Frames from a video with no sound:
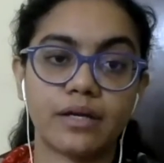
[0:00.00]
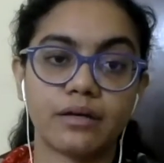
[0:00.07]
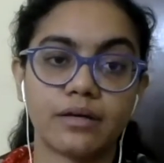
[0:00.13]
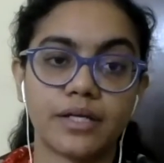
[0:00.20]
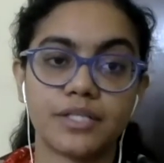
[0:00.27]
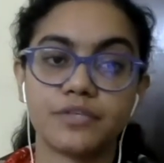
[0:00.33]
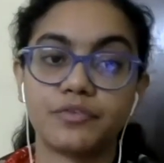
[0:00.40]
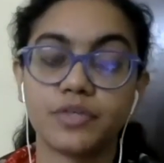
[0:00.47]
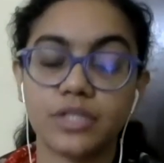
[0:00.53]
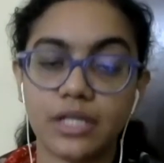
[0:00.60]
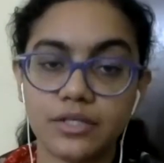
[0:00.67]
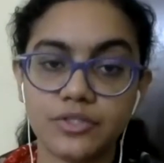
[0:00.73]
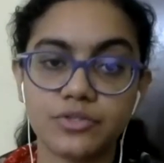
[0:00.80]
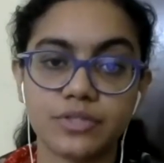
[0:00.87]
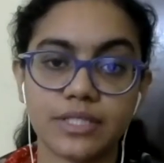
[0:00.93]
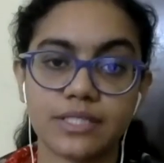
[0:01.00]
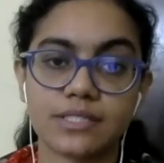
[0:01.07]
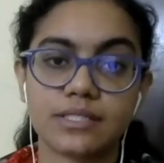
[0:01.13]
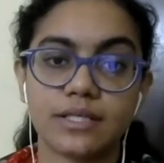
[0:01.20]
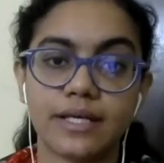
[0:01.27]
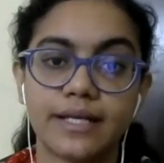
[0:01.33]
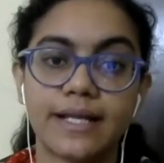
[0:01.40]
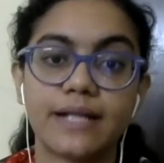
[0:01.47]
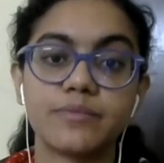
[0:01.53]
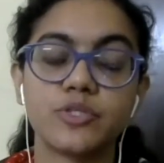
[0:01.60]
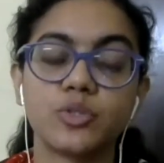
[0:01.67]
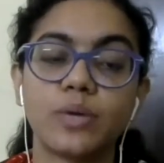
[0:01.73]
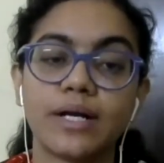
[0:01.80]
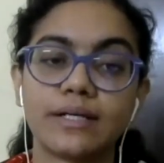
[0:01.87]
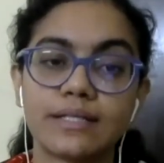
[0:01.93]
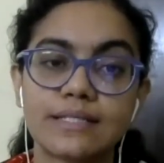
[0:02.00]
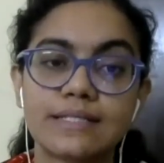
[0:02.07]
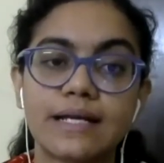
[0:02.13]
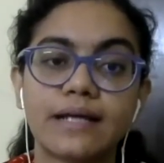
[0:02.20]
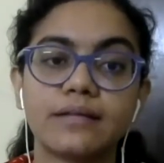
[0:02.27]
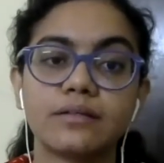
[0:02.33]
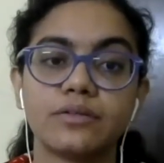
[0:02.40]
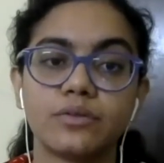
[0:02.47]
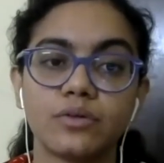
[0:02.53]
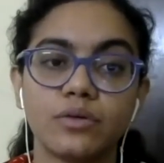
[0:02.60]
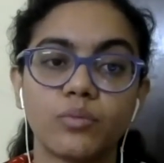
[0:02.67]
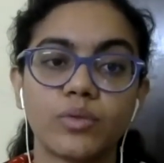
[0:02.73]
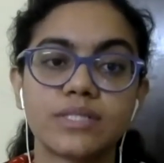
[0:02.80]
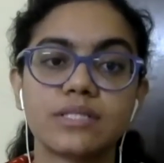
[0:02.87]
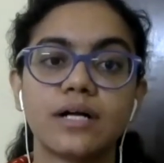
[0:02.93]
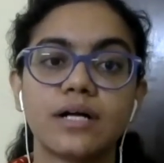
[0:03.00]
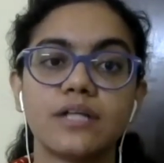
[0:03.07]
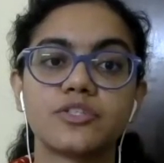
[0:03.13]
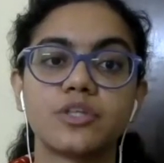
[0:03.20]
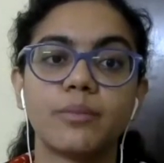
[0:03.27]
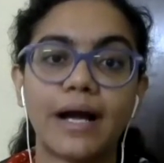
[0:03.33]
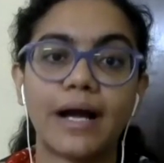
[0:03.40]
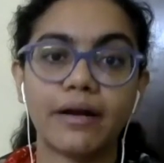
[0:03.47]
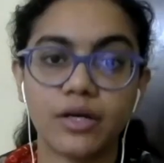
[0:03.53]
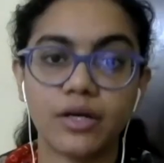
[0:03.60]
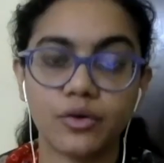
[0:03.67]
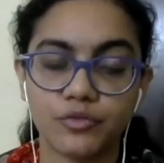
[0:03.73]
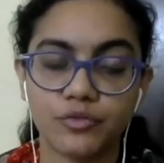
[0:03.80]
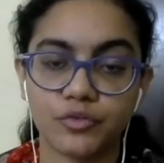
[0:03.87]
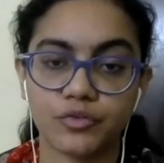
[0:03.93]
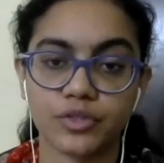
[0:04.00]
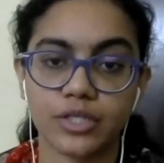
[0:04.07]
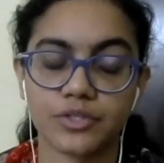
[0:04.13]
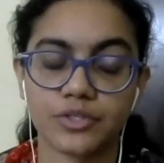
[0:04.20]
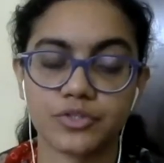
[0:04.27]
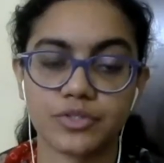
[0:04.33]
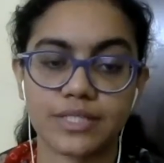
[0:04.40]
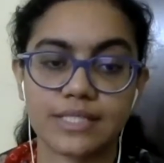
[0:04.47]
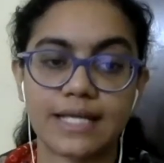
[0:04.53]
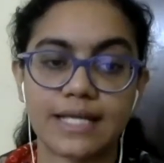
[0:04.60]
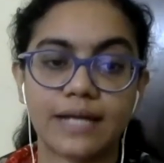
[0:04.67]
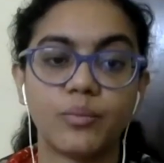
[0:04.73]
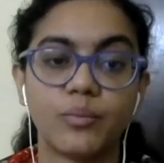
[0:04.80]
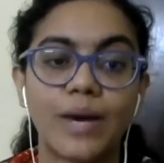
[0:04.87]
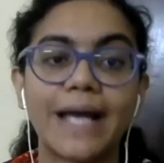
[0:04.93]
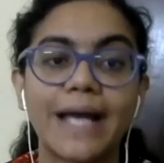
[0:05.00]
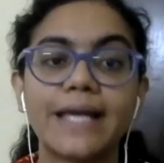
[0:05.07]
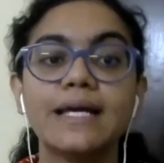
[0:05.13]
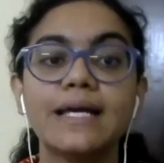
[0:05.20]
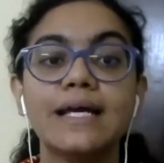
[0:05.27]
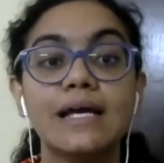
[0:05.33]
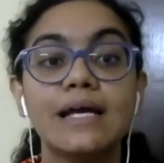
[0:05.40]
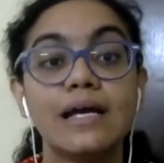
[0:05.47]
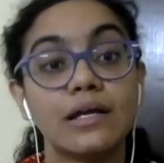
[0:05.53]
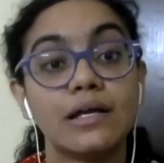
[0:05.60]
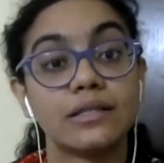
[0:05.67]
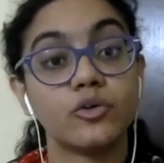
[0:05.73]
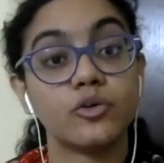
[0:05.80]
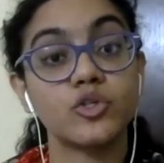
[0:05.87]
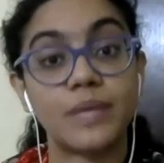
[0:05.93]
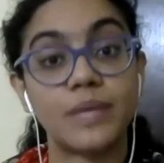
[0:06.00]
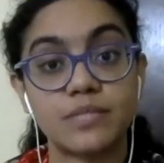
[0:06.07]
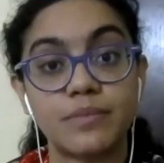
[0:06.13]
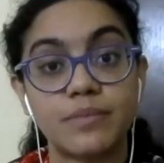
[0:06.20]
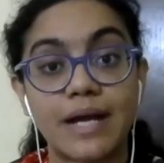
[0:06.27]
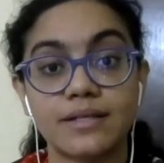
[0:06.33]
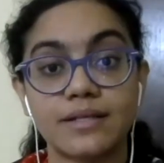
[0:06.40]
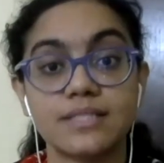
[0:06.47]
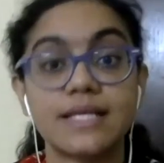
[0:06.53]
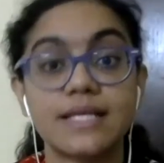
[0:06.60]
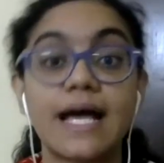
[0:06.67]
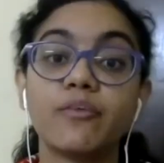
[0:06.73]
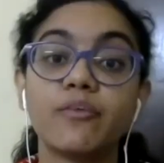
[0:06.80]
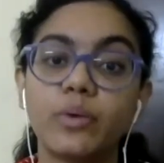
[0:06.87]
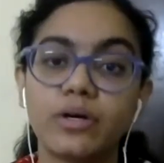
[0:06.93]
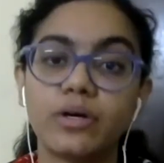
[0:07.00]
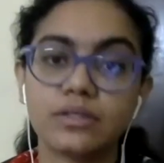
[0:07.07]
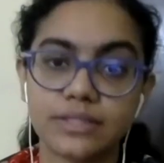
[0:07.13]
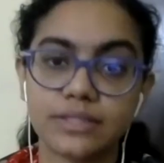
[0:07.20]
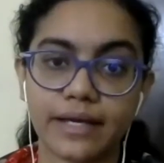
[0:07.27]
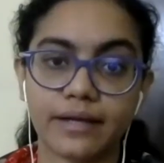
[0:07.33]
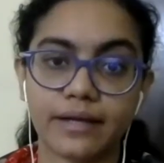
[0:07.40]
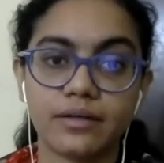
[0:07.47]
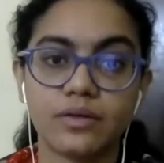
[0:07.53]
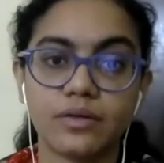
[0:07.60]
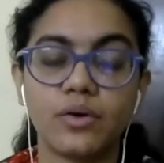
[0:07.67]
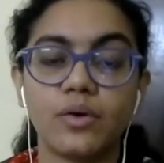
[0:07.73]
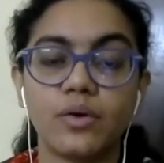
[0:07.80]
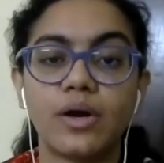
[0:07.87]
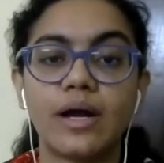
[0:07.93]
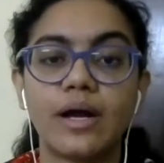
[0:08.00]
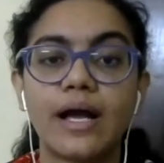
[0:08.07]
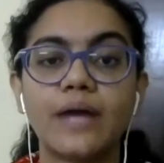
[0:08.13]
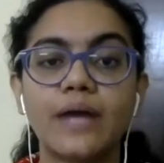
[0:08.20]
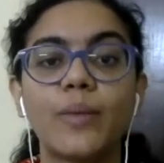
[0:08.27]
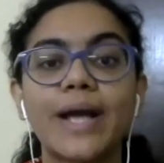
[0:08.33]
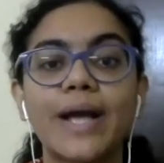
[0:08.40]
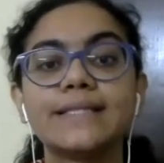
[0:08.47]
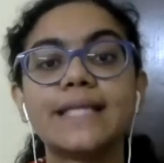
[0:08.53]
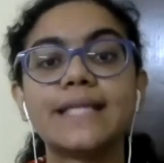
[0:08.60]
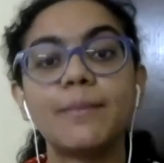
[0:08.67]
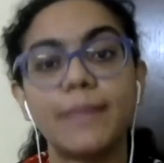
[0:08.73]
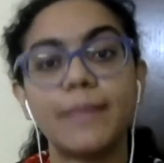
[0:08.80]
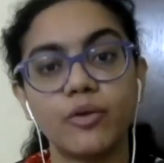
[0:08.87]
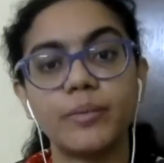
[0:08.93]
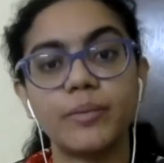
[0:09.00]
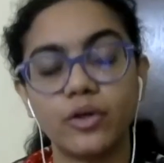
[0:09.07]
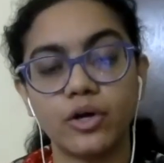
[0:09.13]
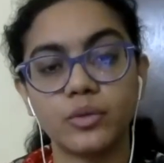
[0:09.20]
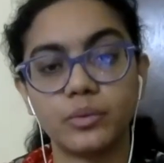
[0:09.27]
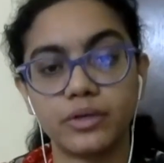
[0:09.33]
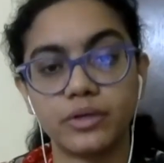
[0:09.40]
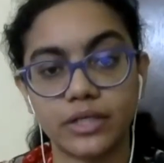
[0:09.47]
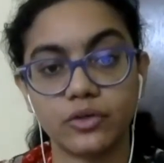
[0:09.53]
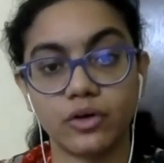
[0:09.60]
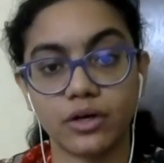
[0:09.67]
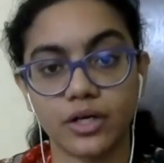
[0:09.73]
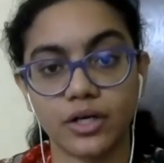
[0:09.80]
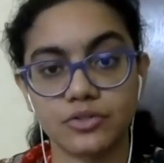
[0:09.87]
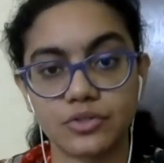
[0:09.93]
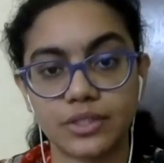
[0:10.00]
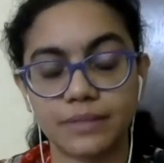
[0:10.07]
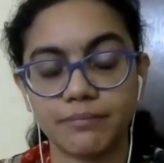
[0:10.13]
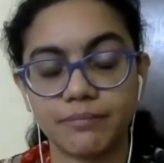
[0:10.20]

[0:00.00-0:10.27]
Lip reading: in different countries. It helps you to understand, what's the cultural background of different countries and why those best practices have worked there and why they may or may not work in your country.